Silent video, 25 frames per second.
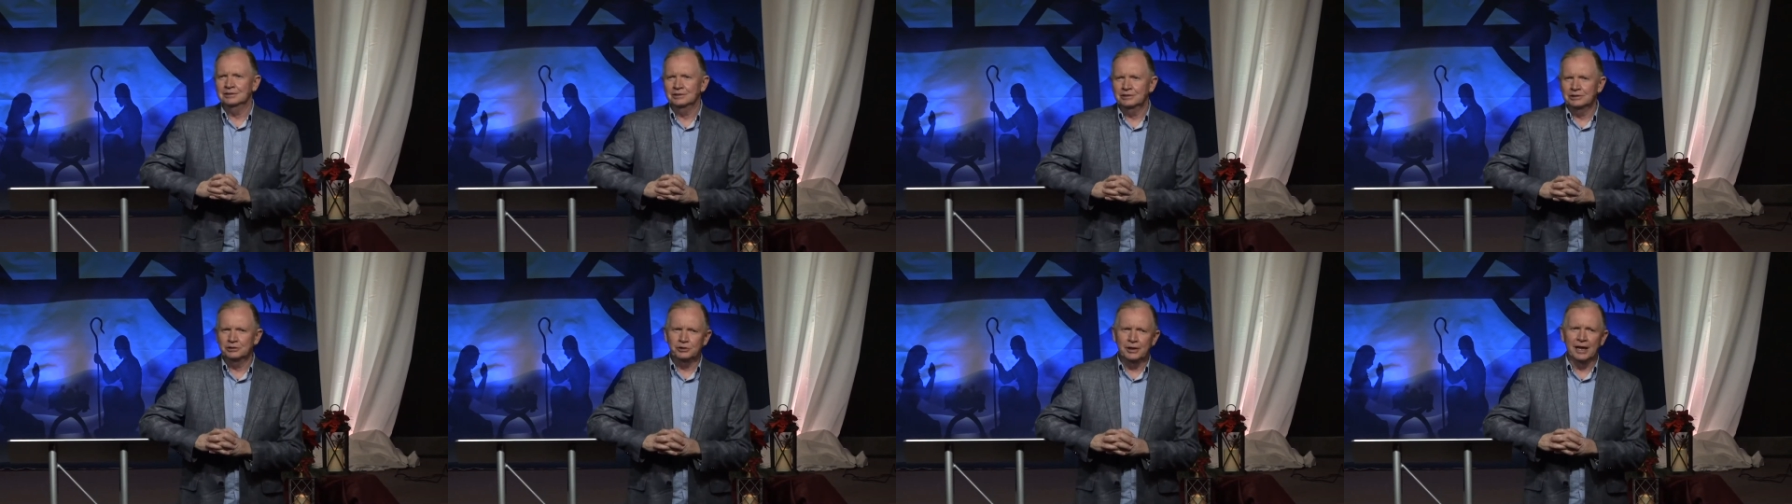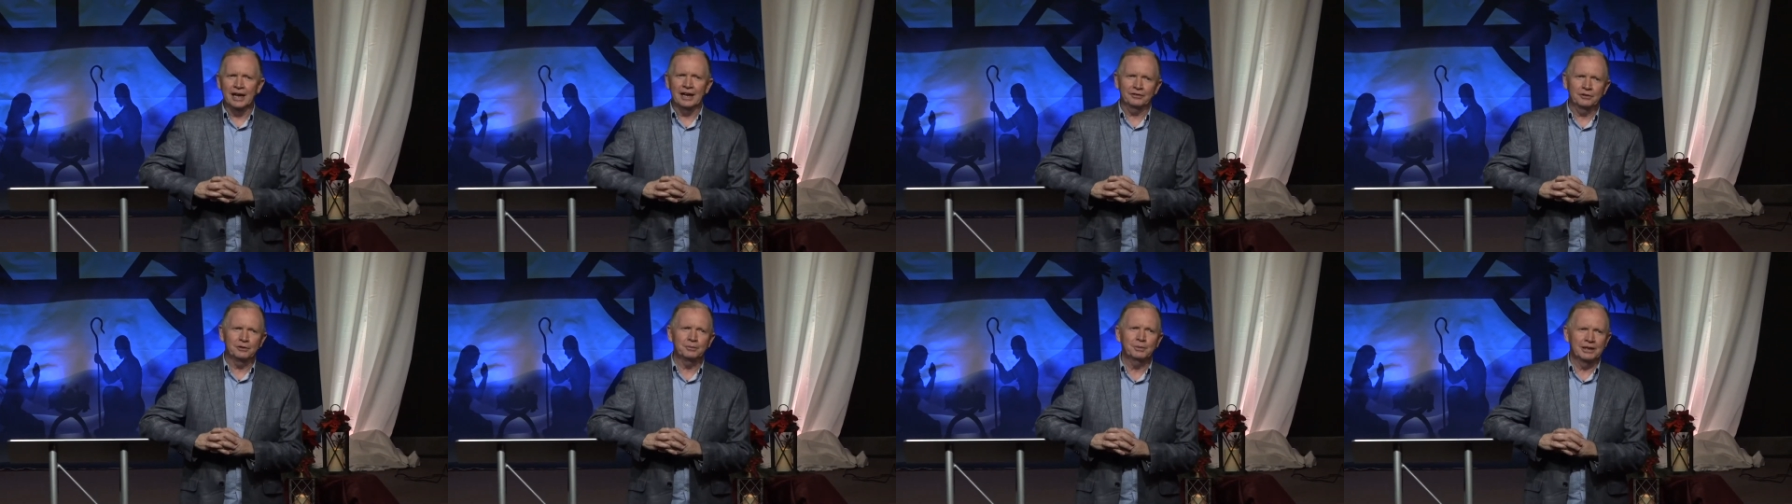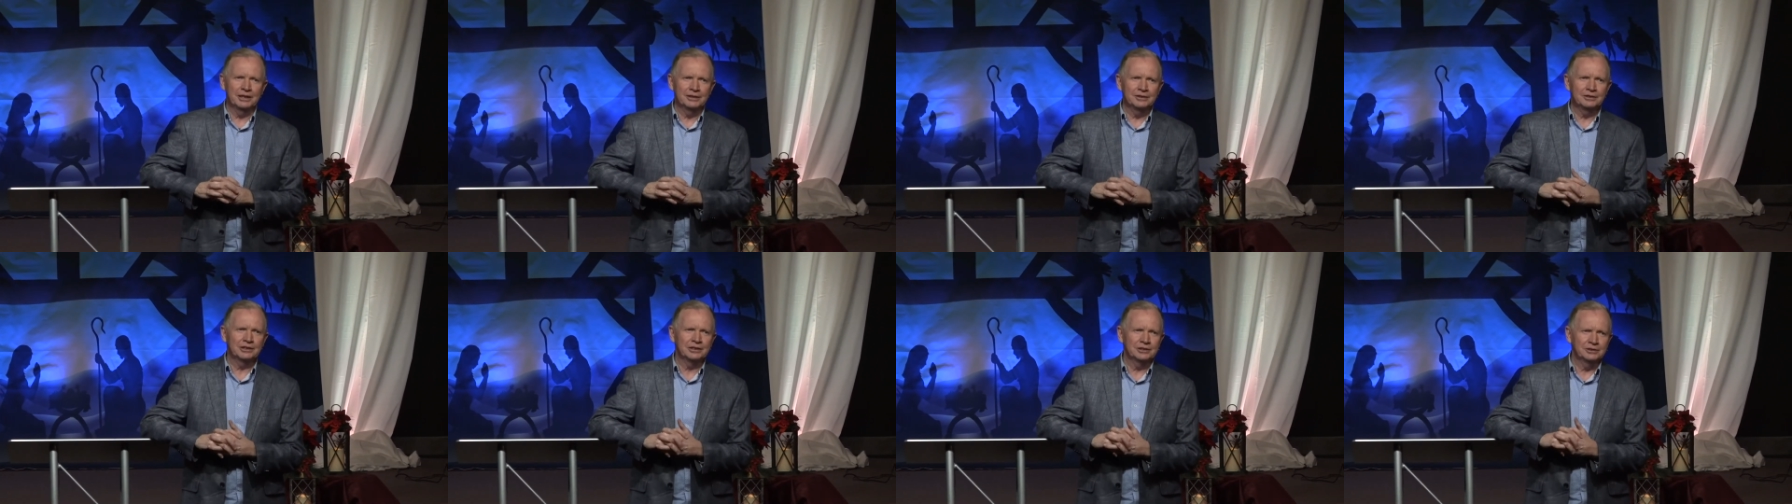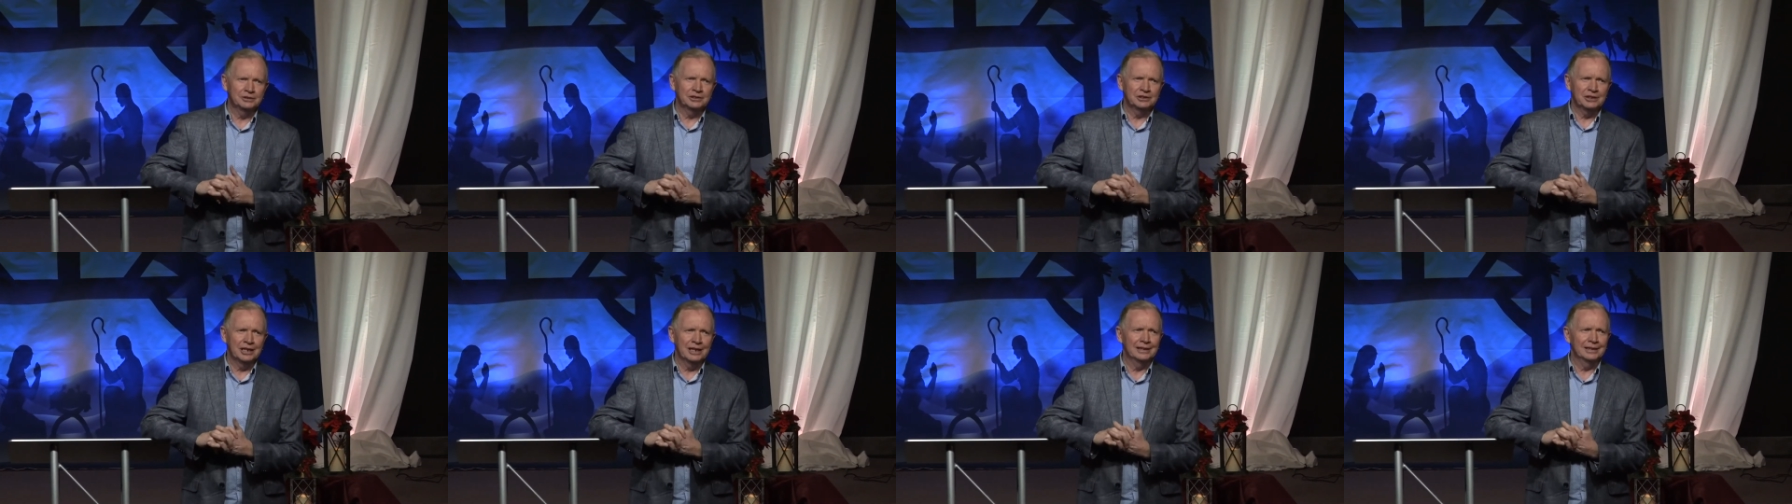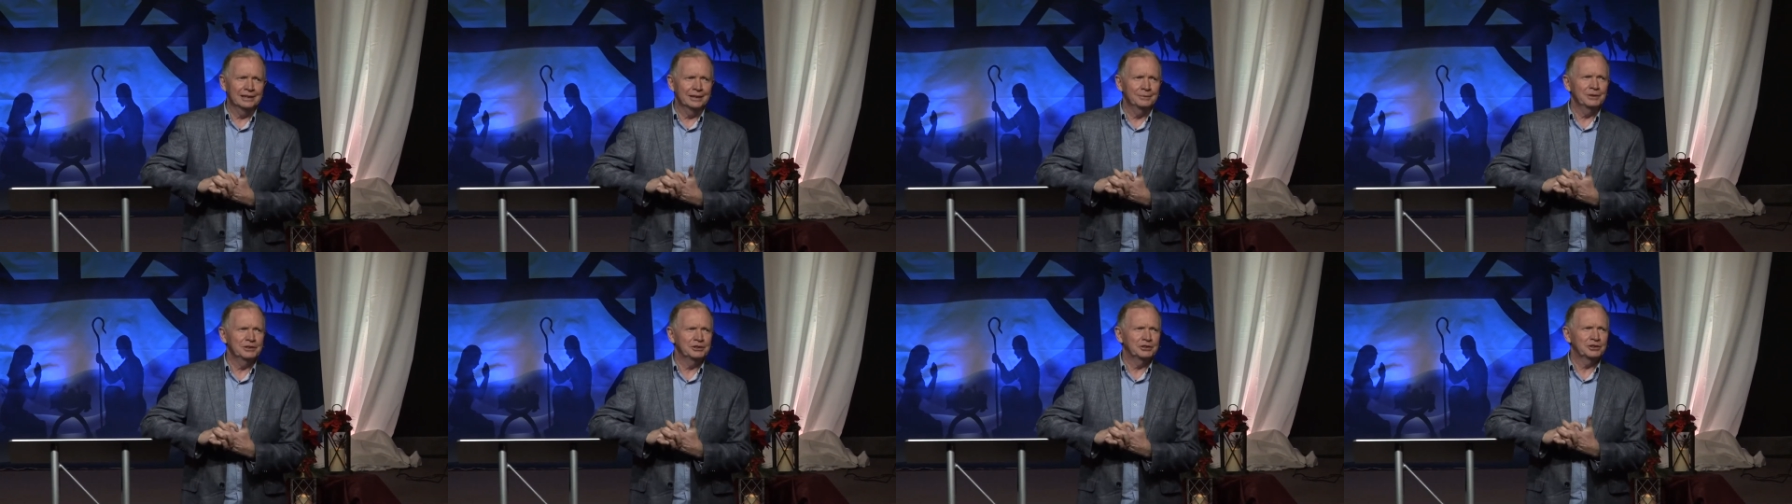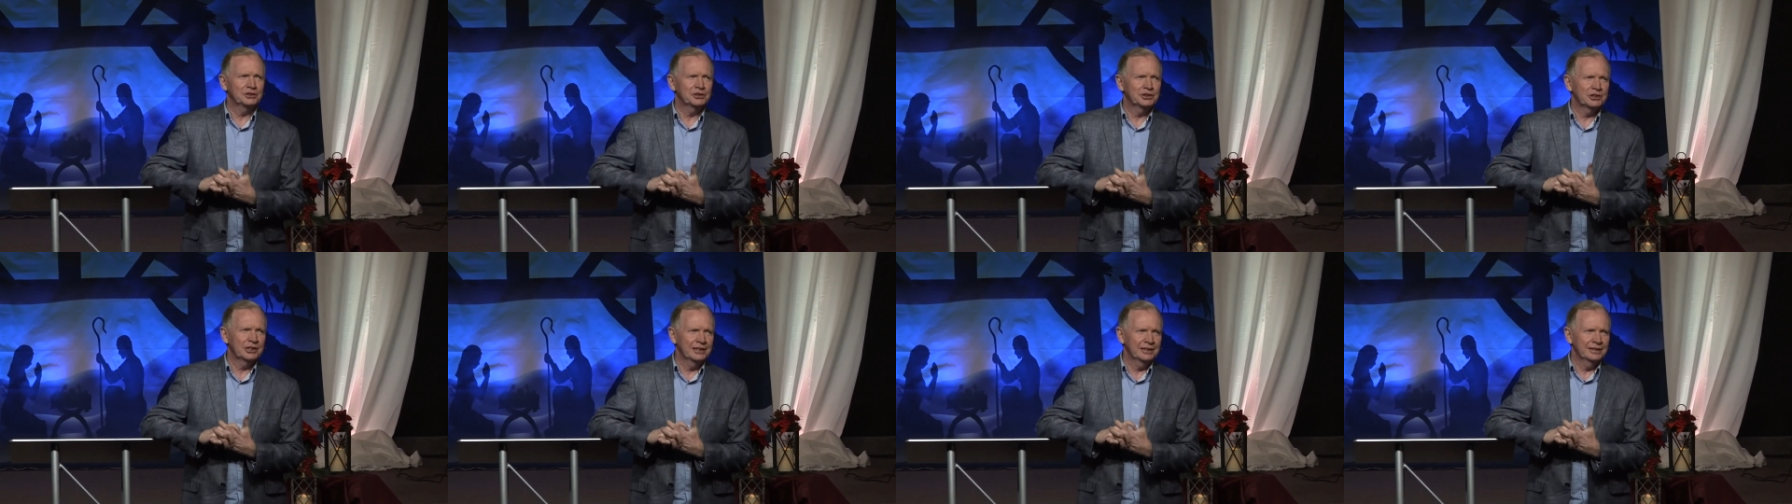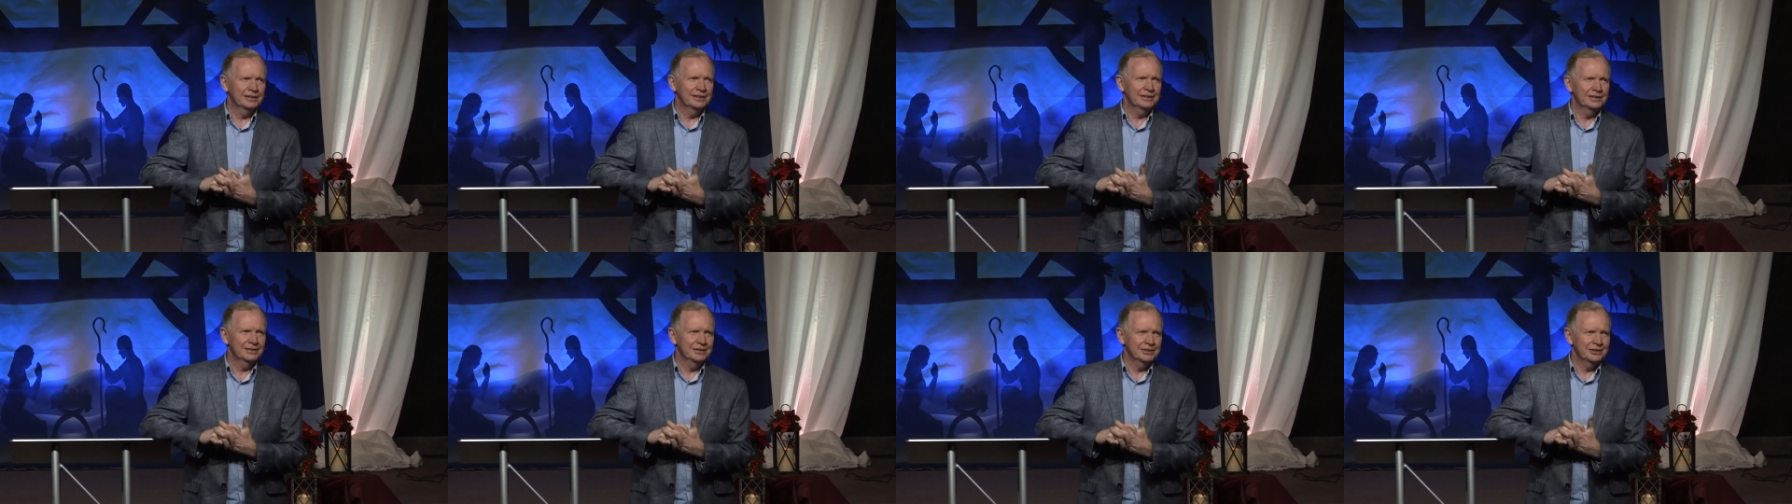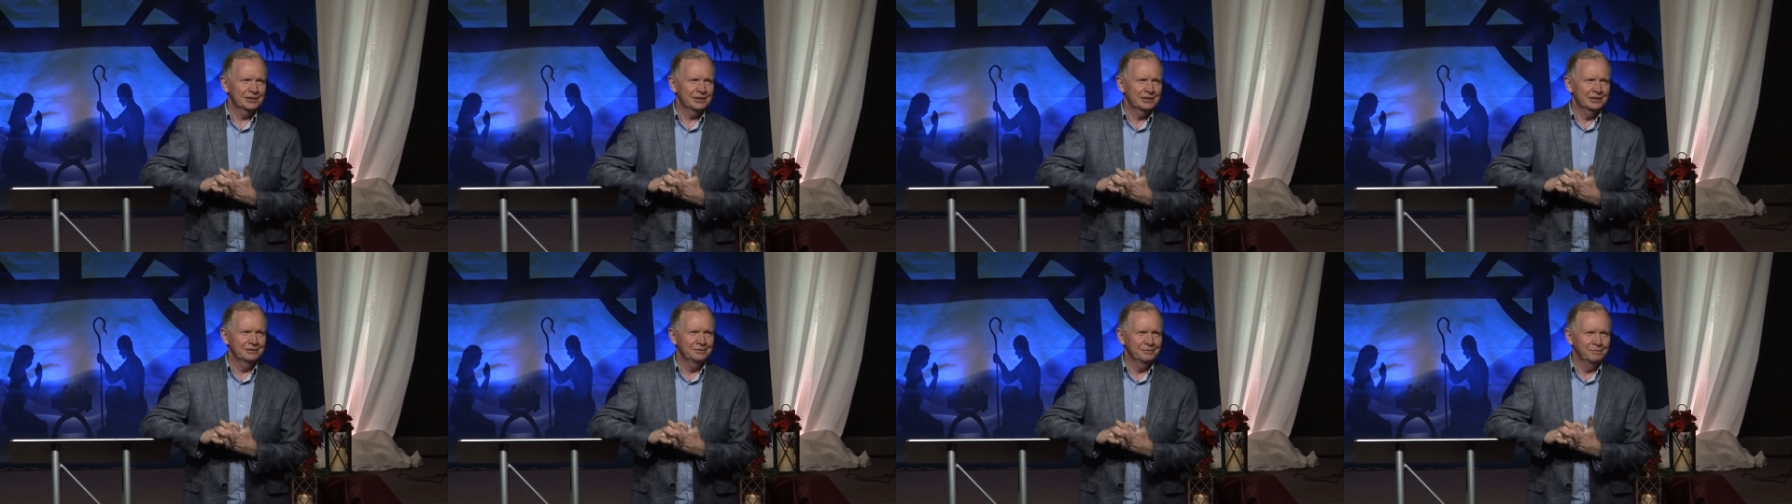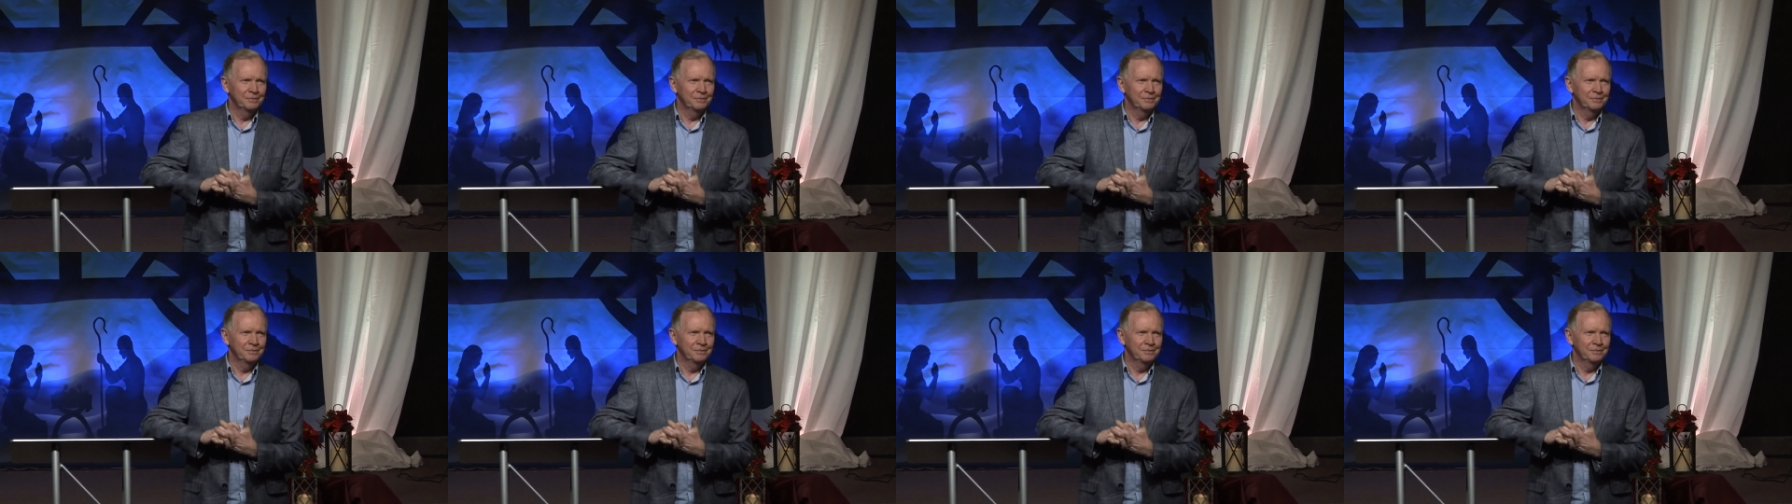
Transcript: You have to be intent and let me just say this,